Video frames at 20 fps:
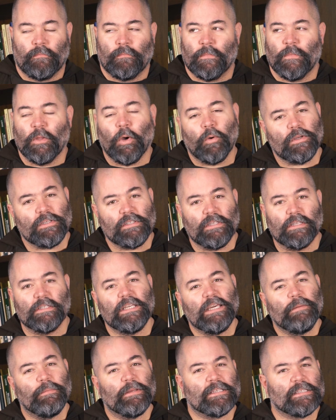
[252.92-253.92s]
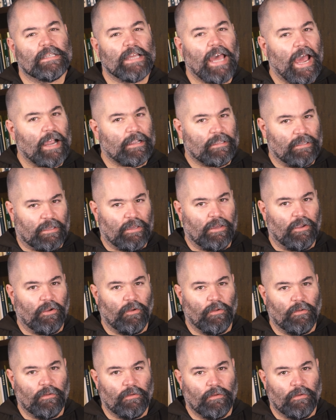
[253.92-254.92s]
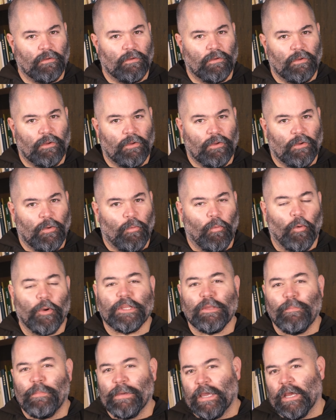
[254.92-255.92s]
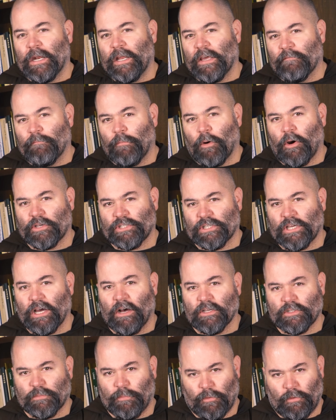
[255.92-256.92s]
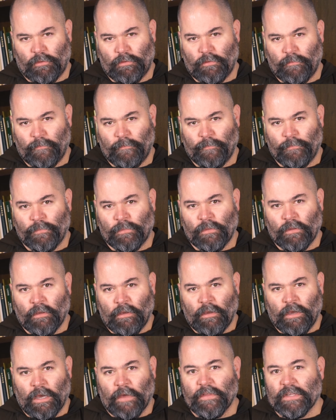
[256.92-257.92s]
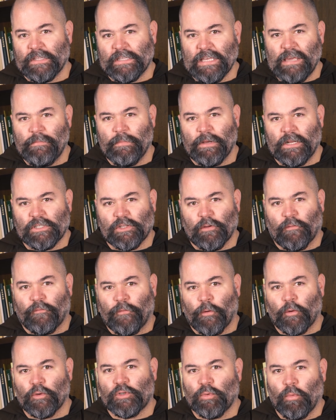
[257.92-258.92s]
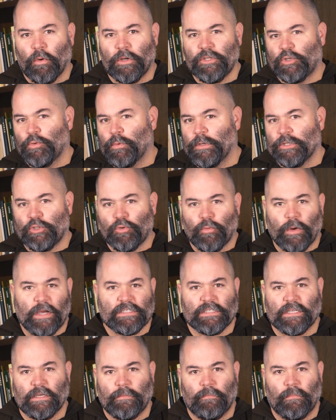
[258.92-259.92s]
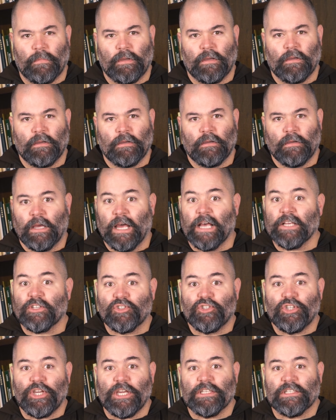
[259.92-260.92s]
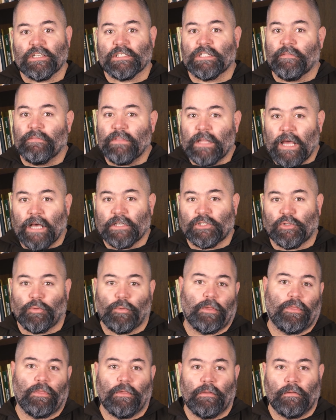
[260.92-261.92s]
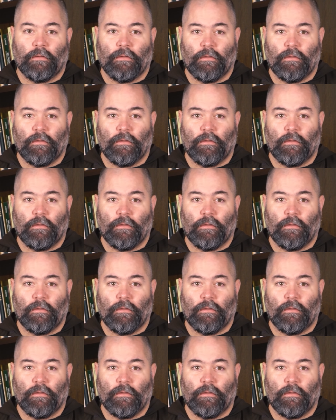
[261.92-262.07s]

Notice the demon's tactic here. We're at the beginning of Mark's gospel, and the demon is the first one to address him as Jesus of Nazareth.